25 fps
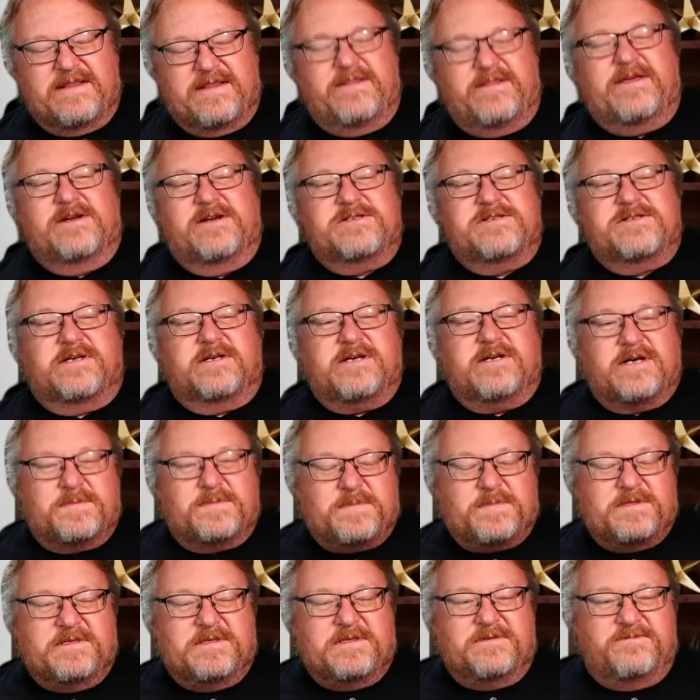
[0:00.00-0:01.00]
a
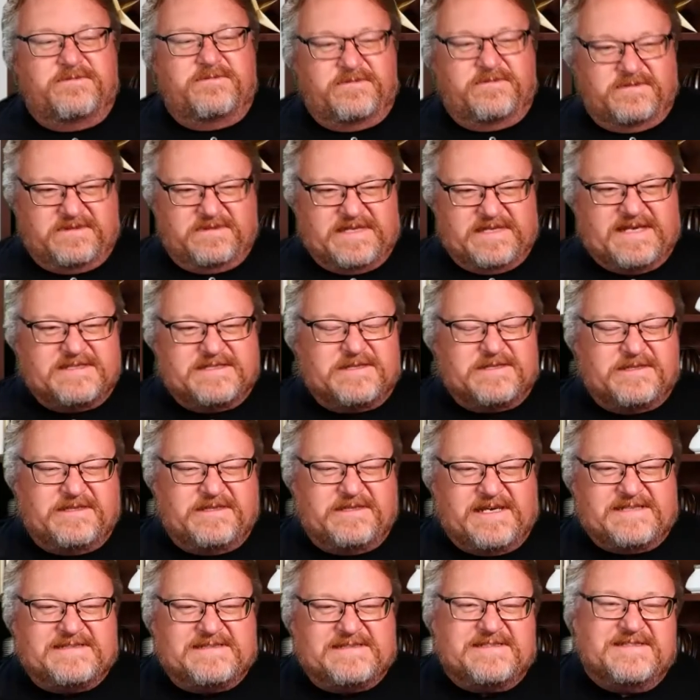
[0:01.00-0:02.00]
couple of
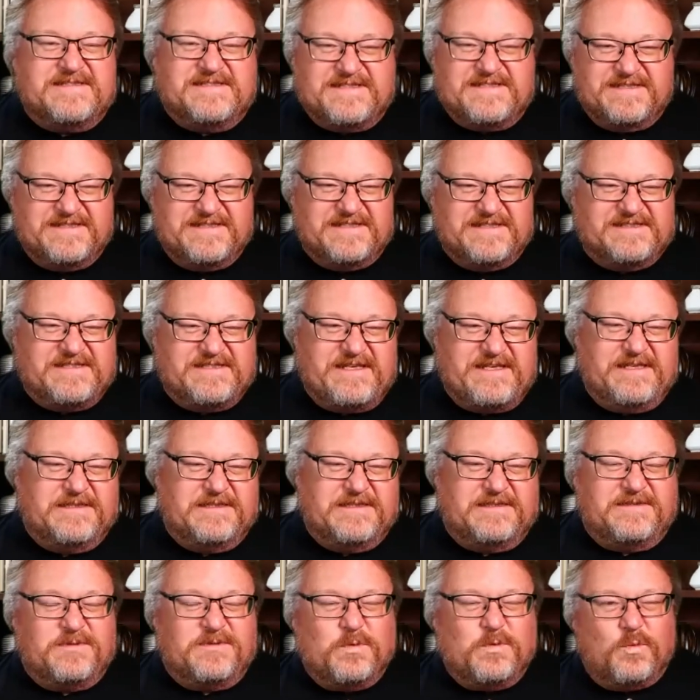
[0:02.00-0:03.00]
lessons in this
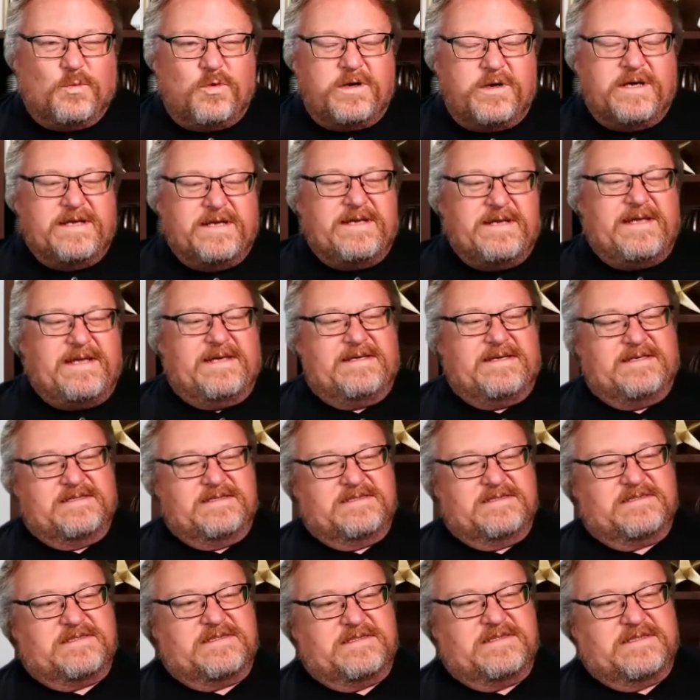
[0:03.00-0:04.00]
deal. One
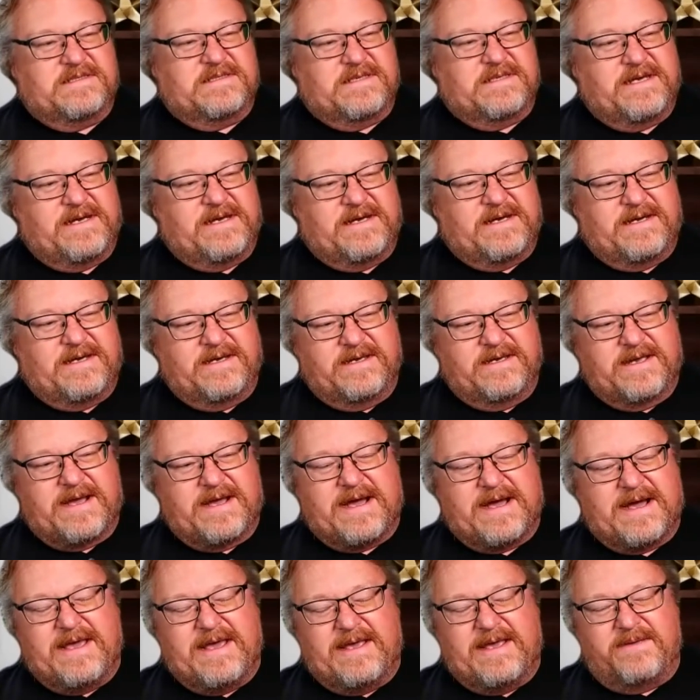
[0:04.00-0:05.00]
is
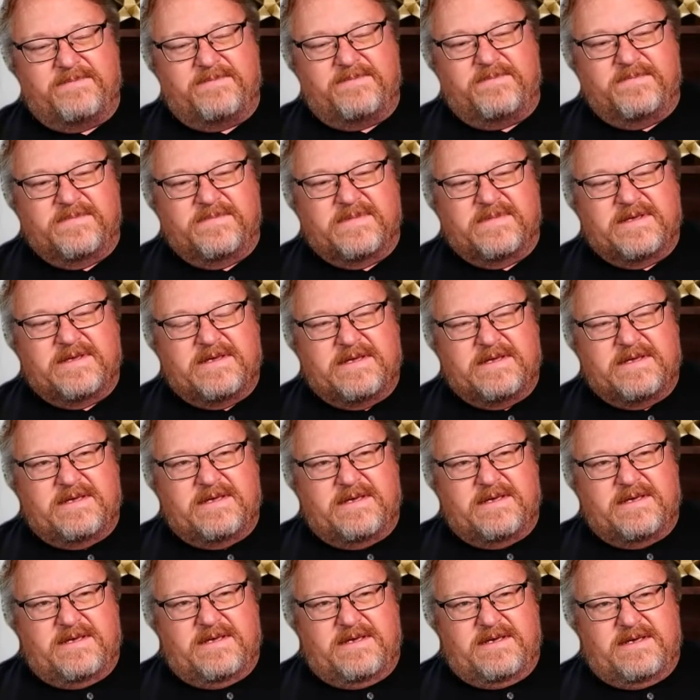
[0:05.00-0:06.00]
I
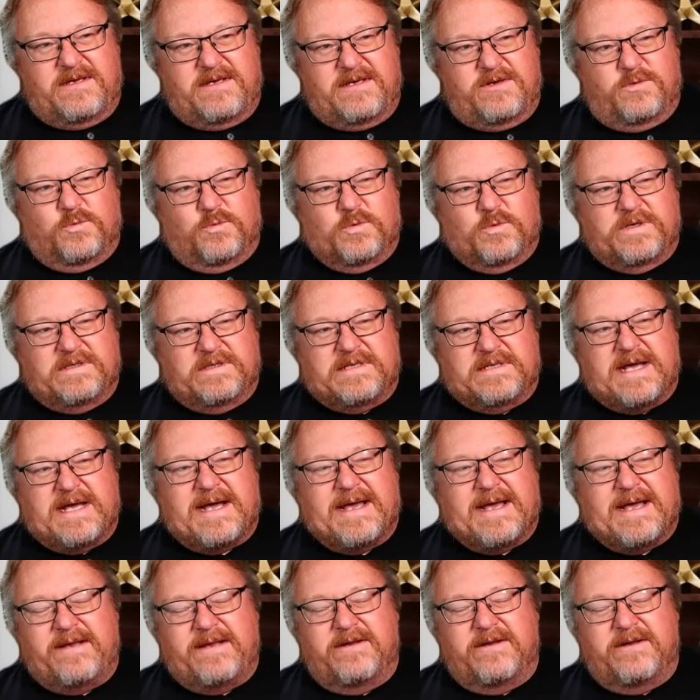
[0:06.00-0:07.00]

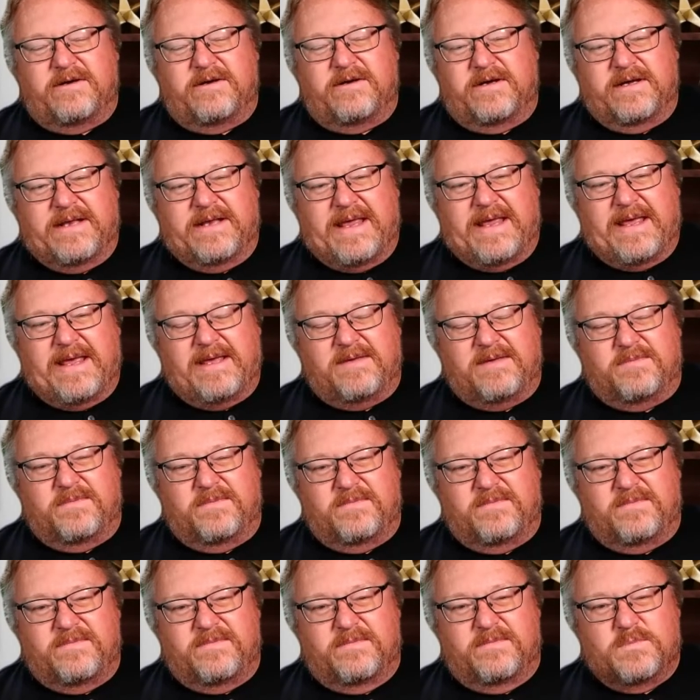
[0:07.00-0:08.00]
relied on a
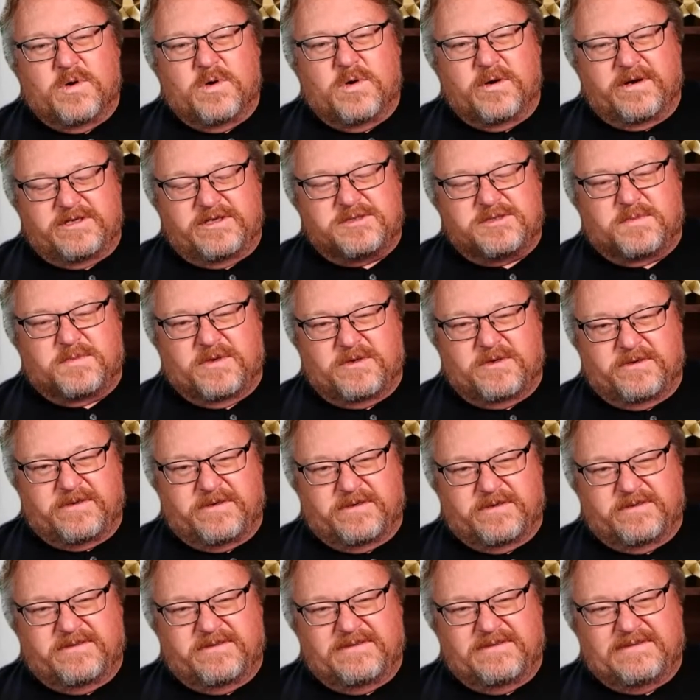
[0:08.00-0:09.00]
mortgage
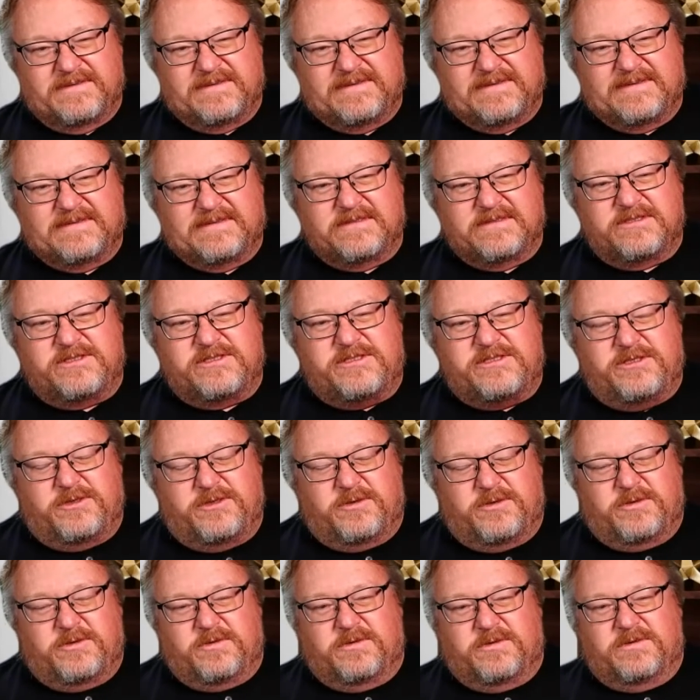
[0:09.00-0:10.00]
broker
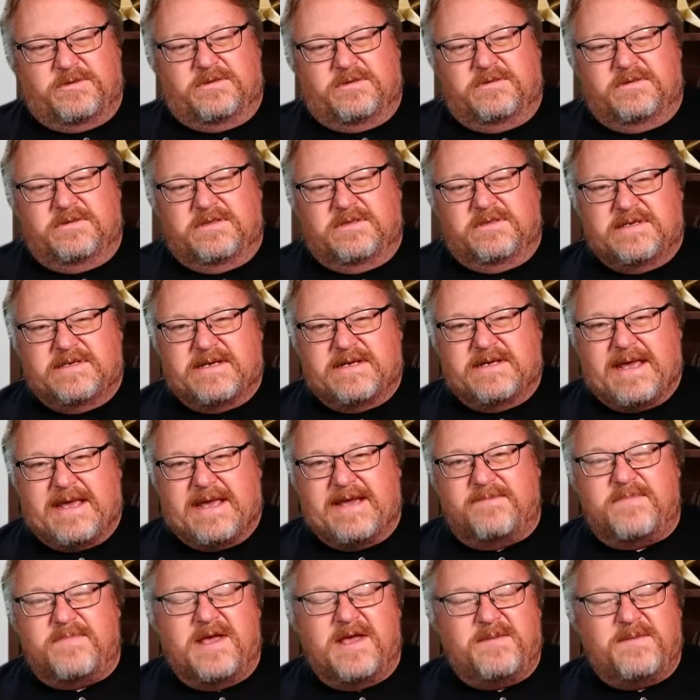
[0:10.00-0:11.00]
to have
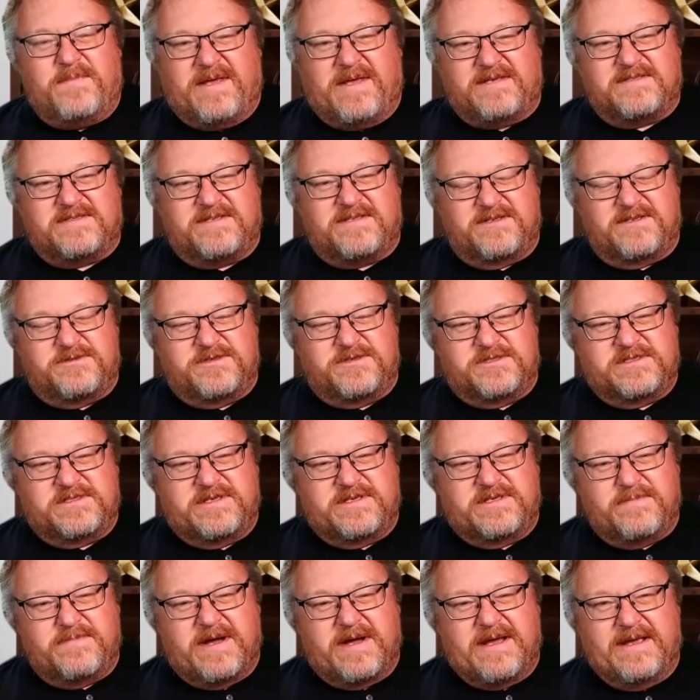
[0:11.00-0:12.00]
my best interest in
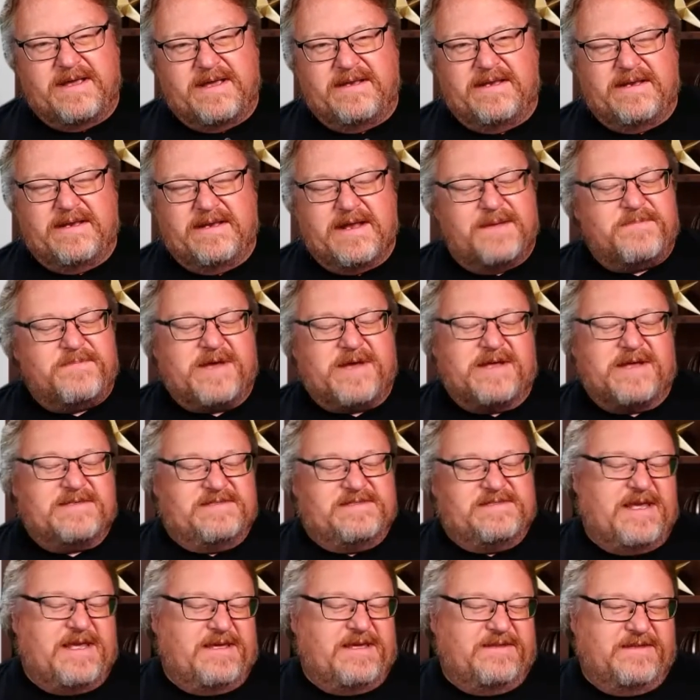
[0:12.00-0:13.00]
mind. And I'm not
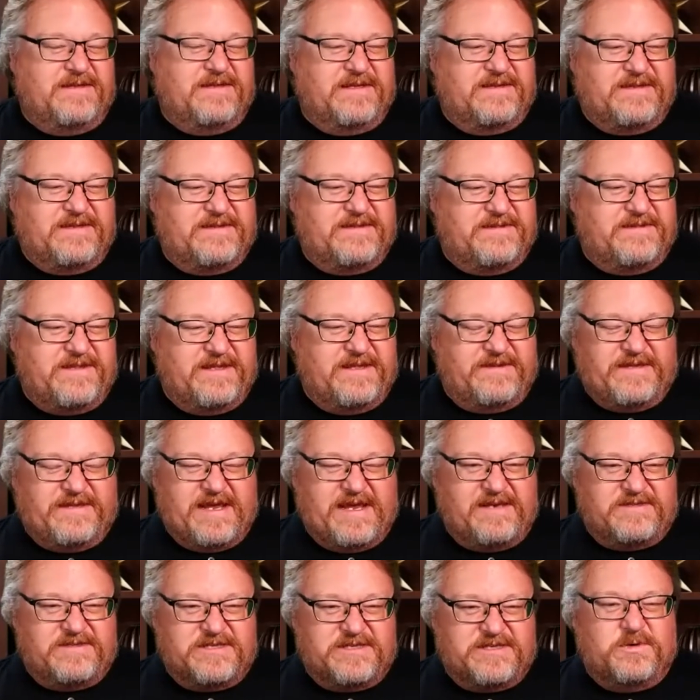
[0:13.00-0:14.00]
saying that they
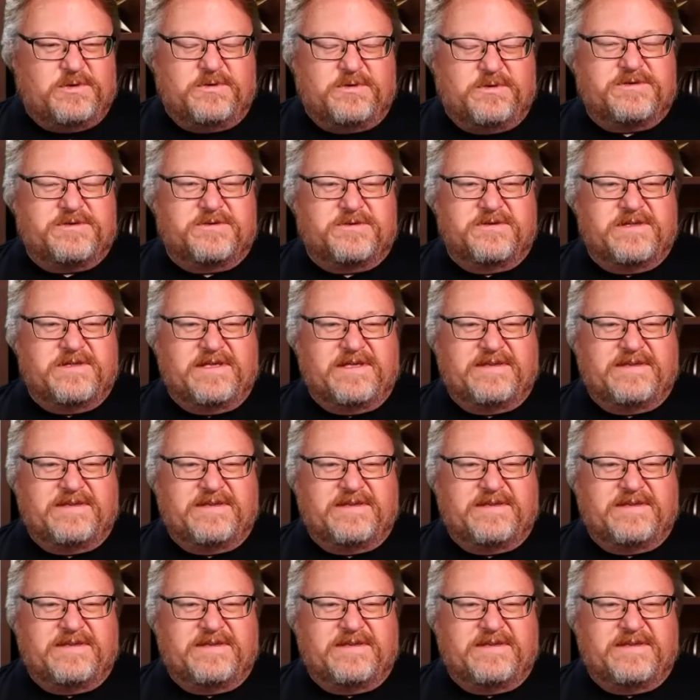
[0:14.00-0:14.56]
don't, or that